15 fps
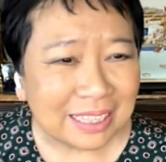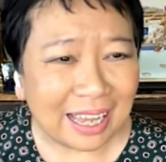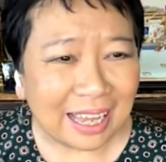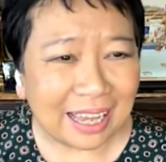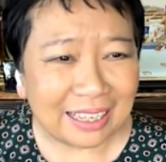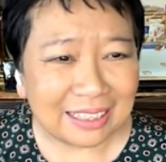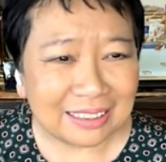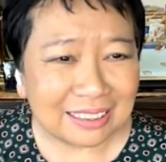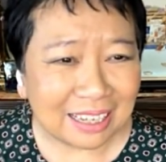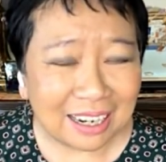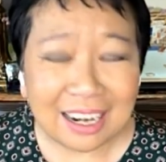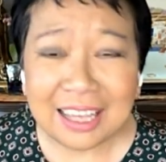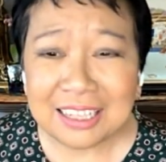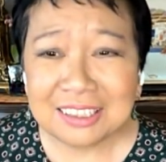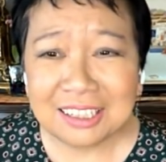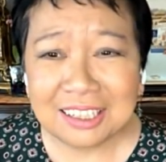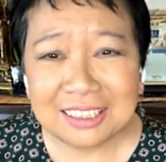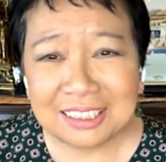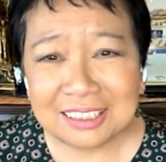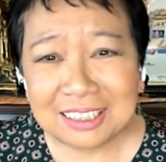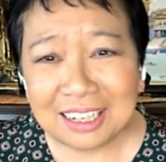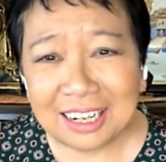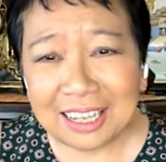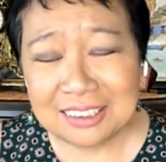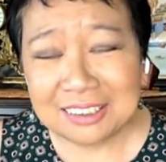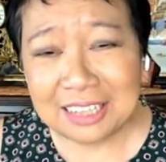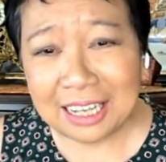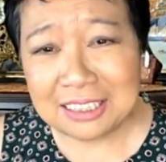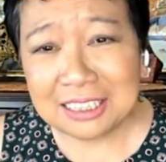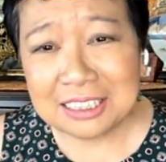And later in the late
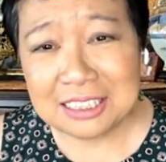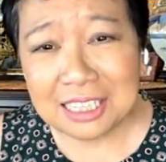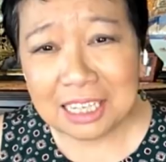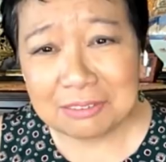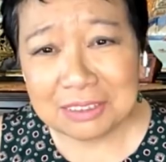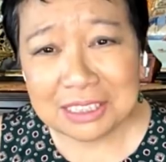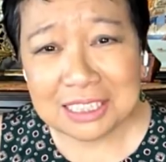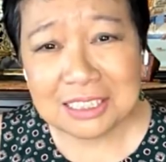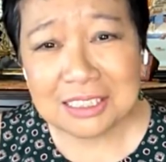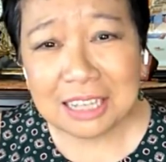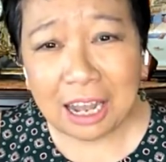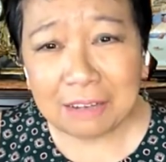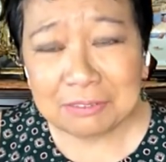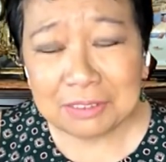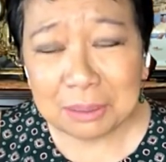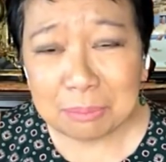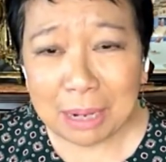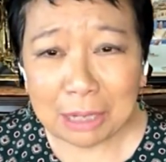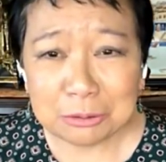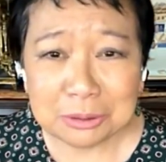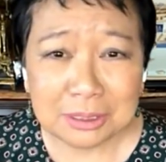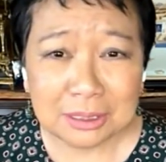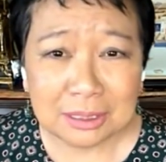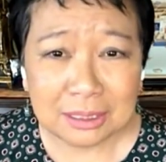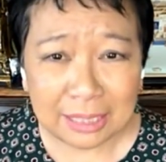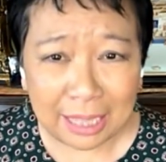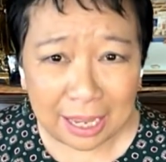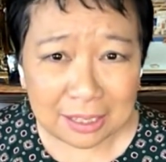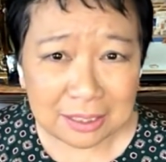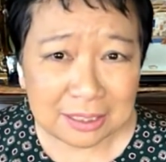1970s, after Mao's
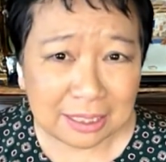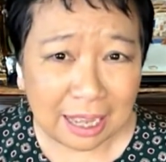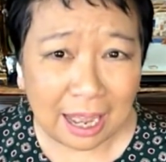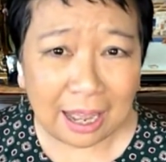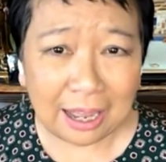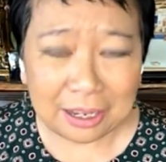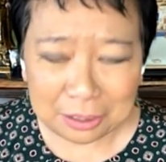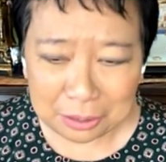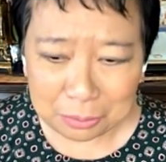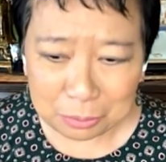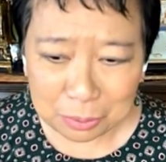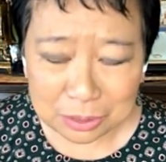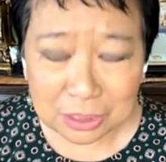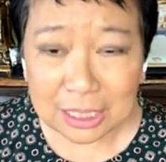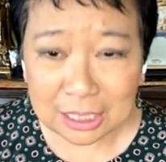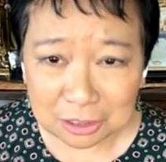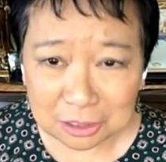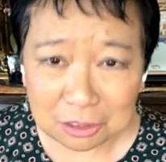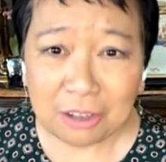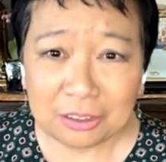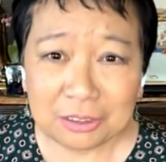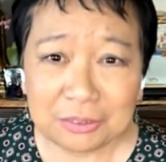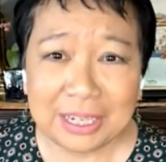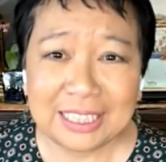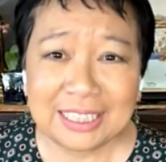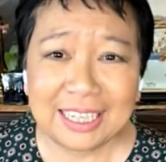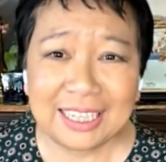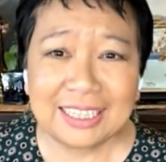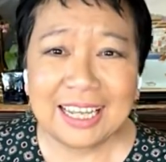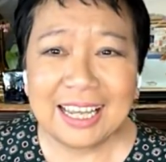death, I was
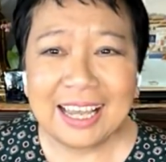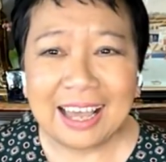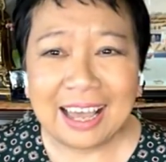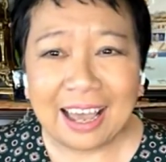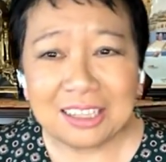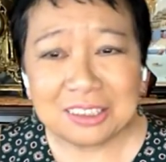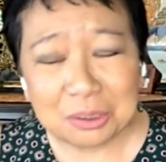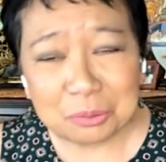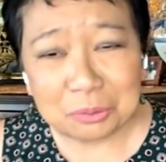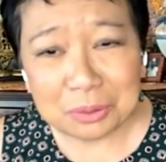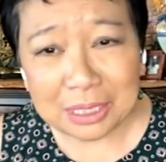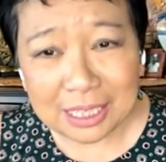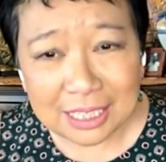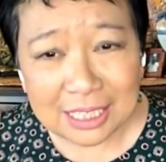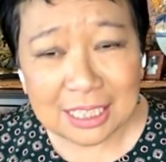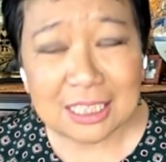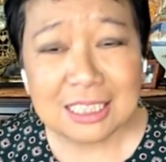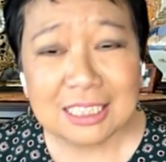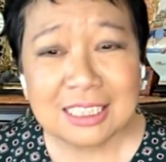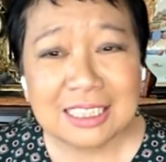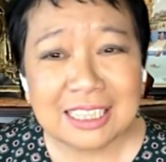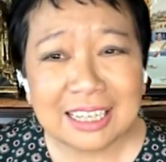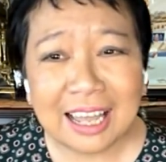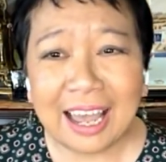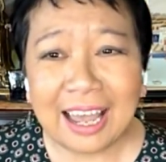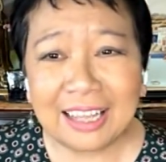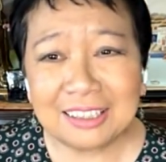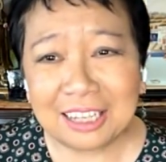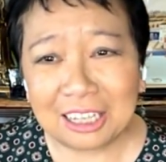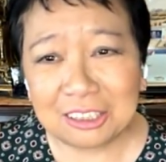exonerated and released,
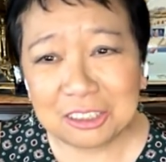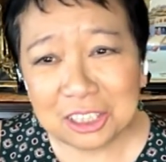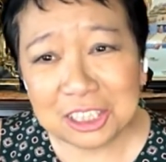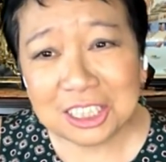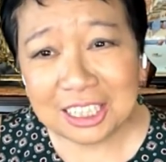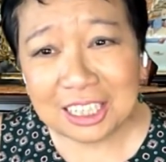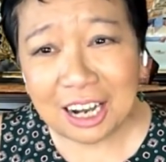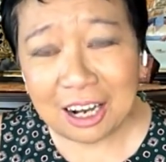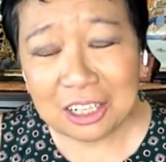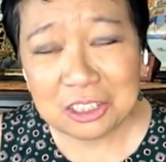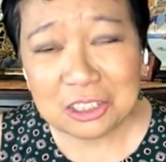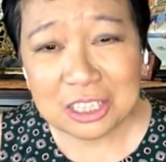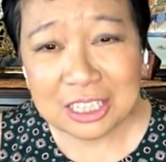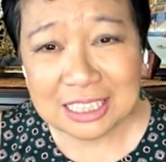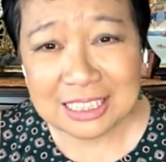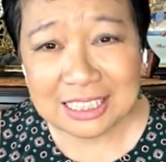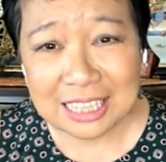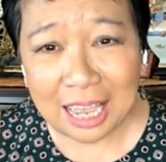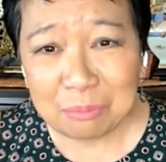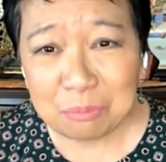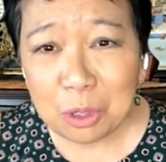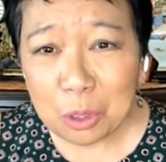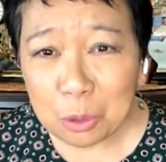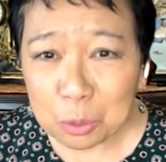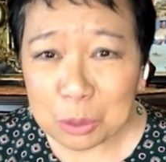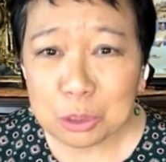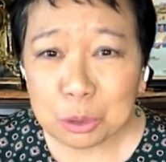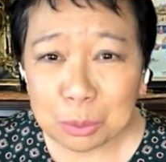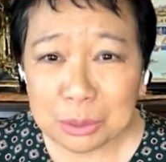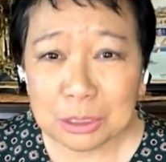and I took a college exam,
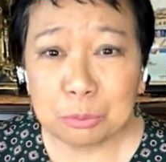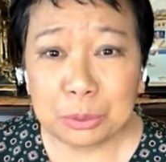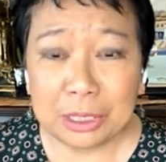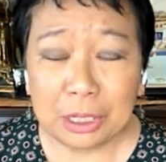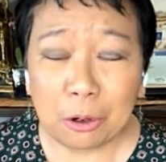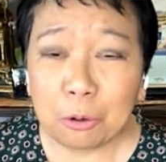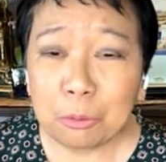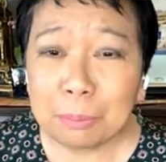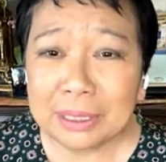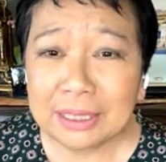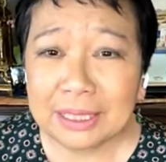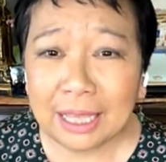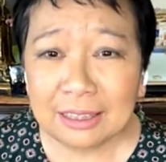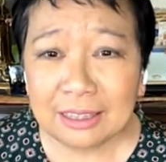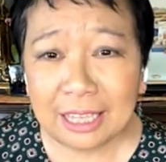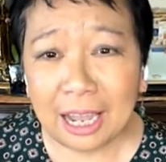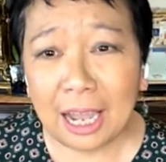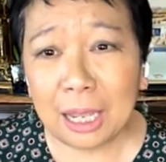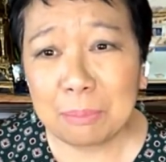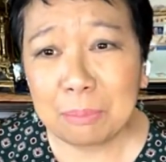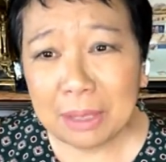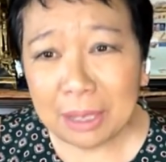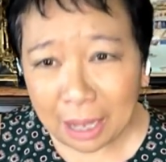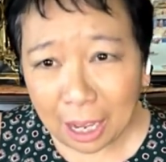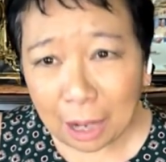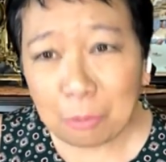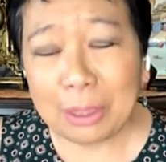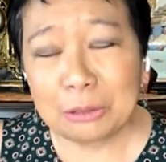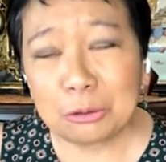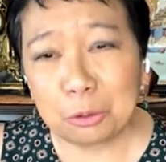which was reopened that time.
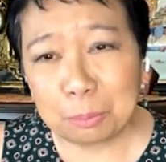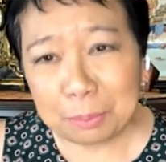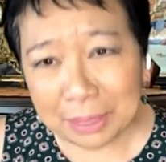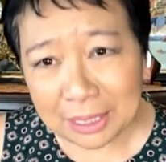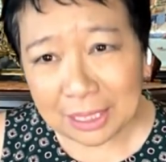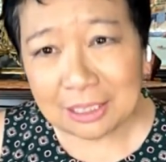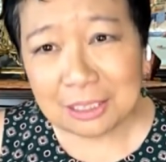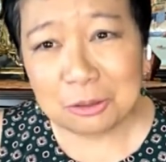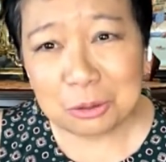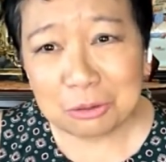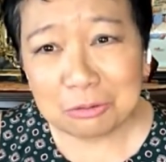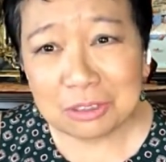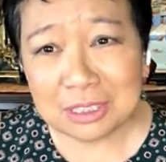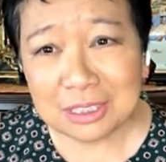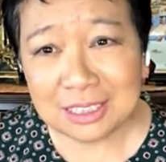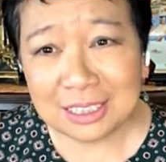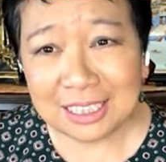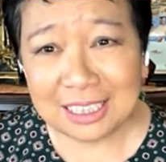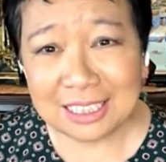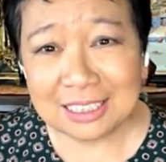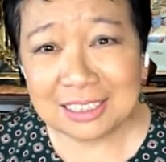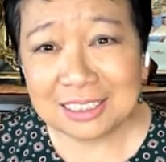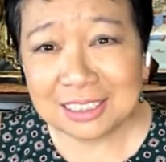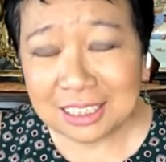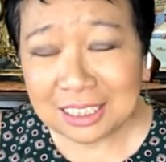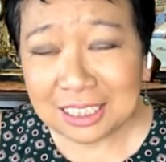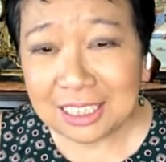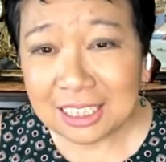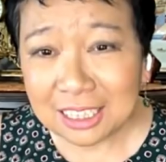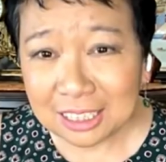I went to Peking University
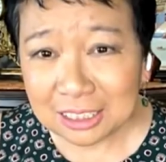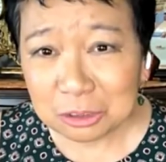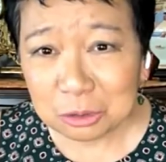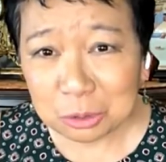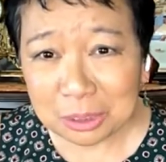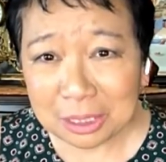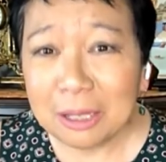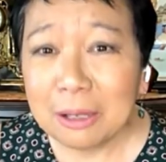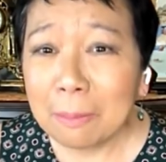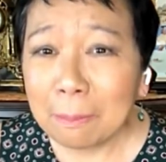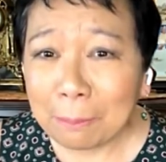studying history.